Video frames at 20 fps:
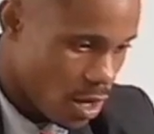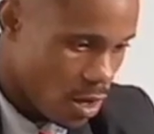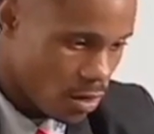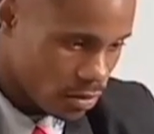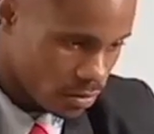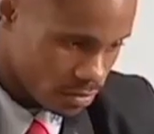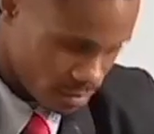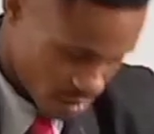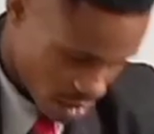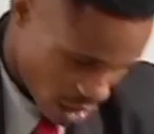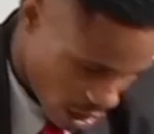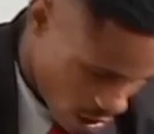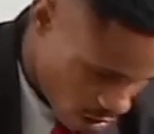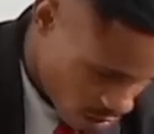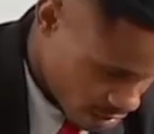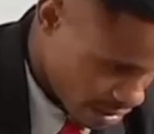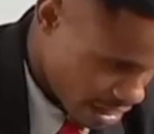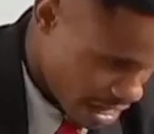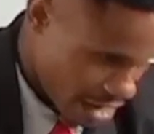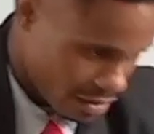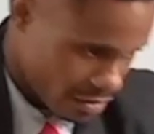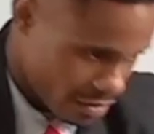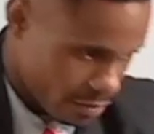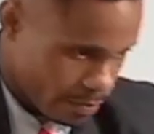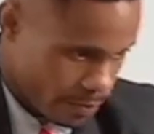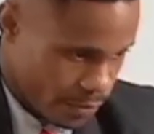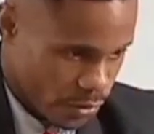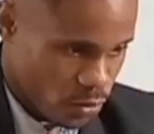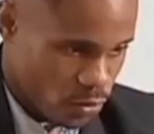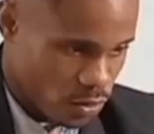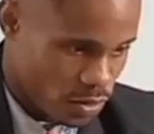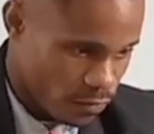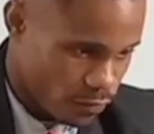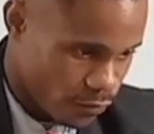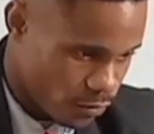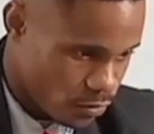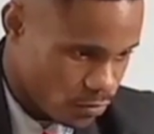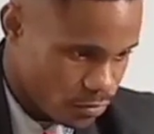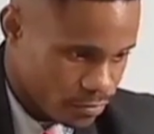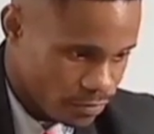long? Long. That's
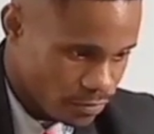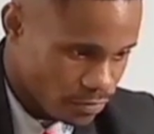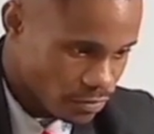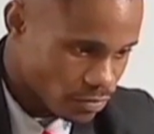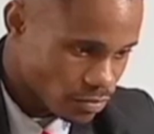beautiful.